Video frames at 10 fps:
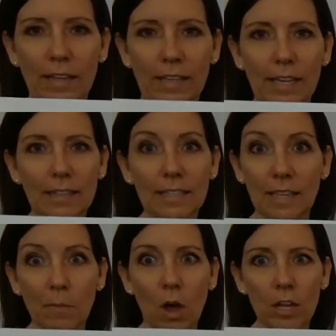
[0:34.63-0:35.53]
get this
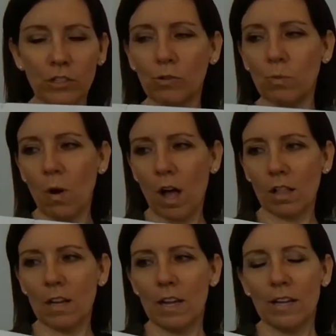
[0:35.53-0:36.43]
up on your
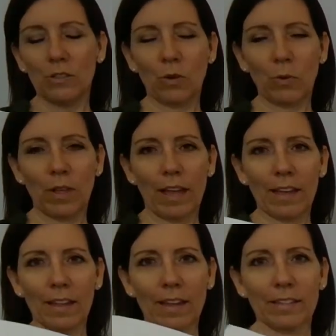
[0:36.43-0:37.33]
wall so that
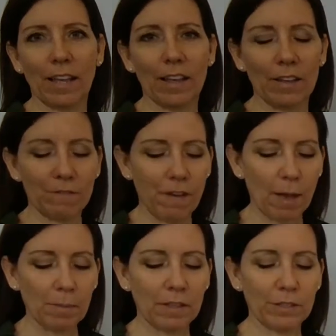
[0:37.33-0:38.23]
it is
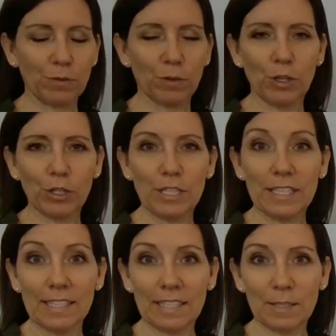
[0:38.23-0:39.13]
fabulous for your
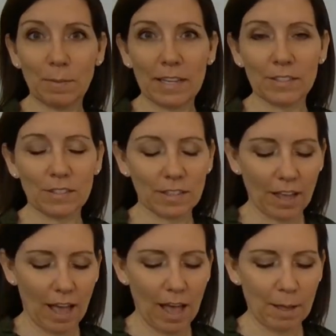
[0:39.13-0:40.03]
Disney space.
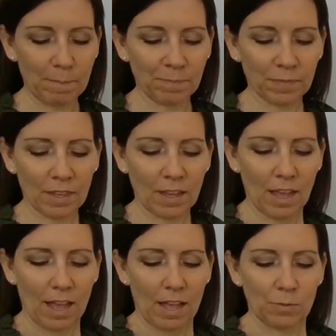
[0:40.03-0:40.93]

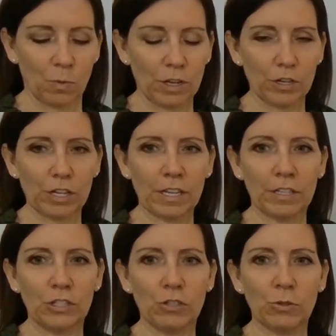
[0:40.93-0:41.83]
What you're going to
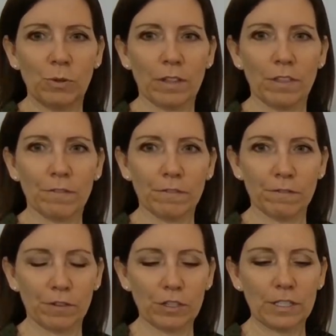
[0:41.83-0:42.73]
do, the
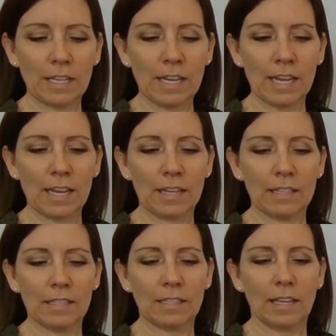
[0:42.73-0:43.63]
first thing
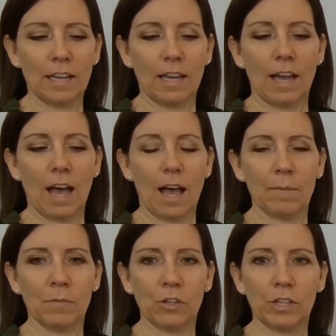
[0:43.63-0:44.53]
is
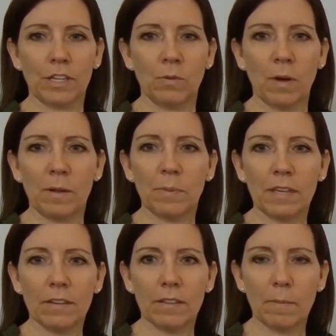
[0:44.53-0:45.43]
you're going to want to
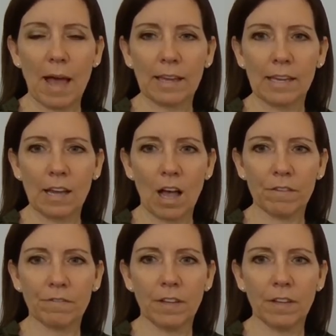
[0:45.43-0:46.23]
peel the backing off.